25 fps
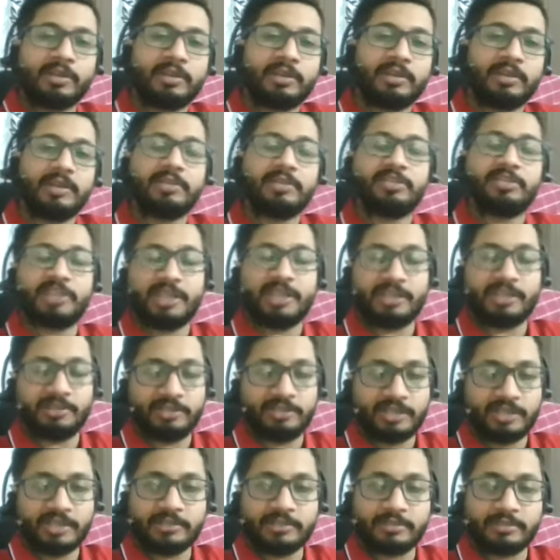the
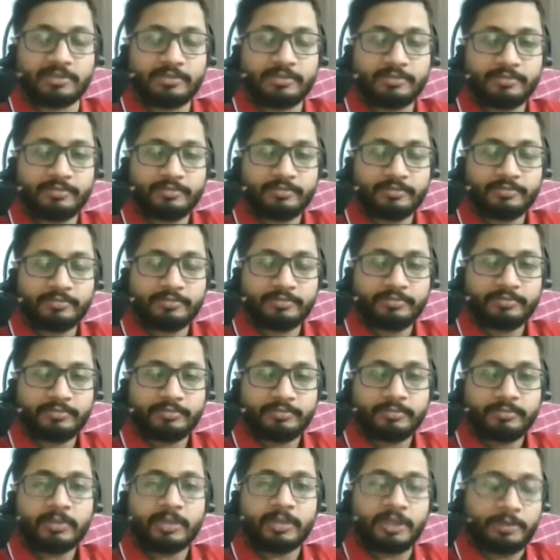changes.
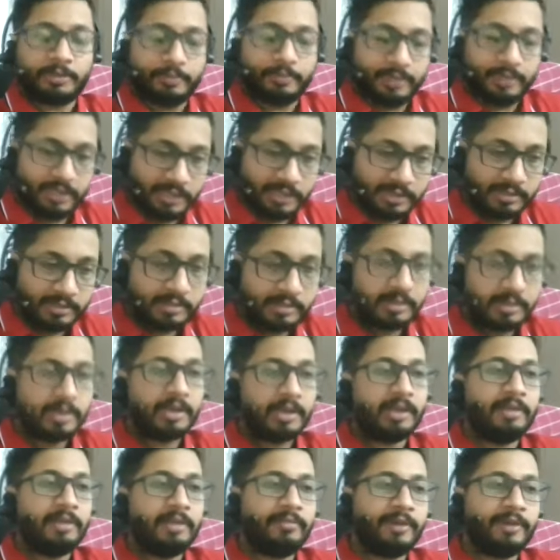It means
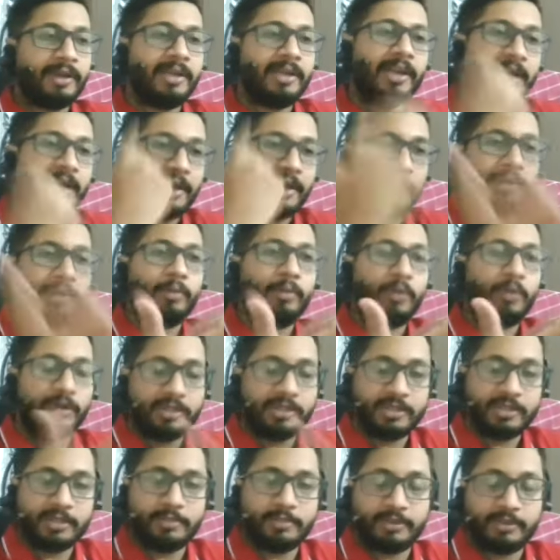if I added
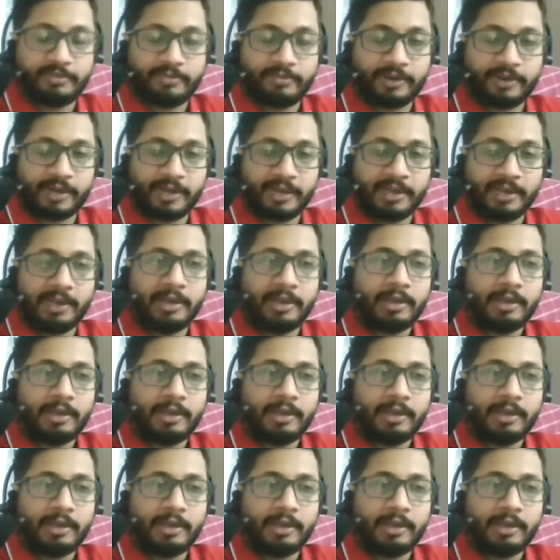1 GB file,